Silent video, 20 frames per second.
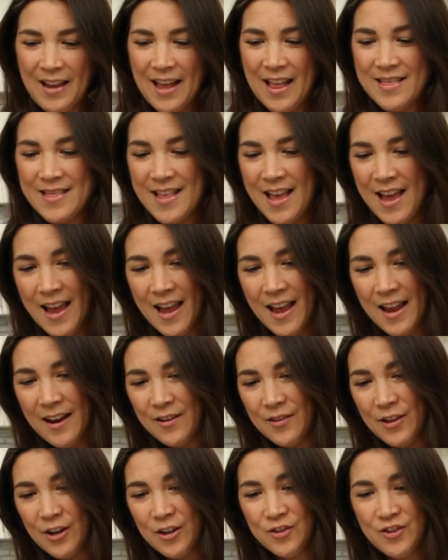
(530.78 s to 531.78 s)
And
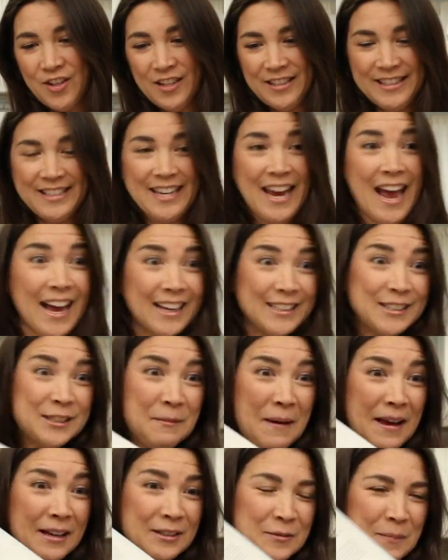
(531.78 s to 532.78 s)
then there's a
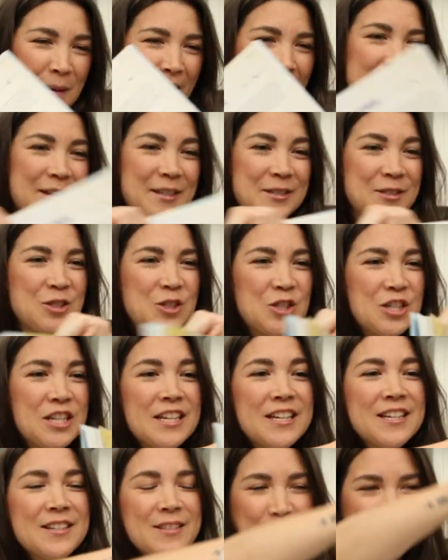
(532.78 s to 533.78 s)
Tex-Mex mac and
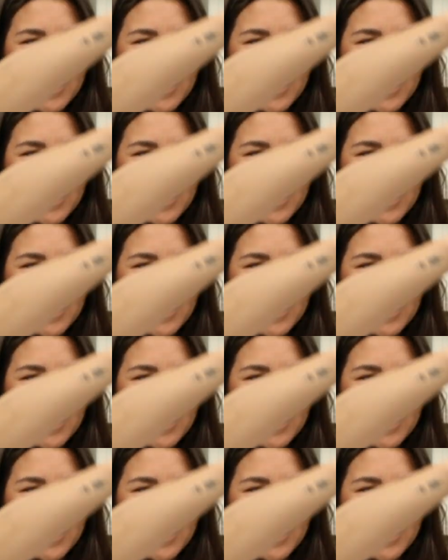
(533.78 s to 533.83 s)
cheese.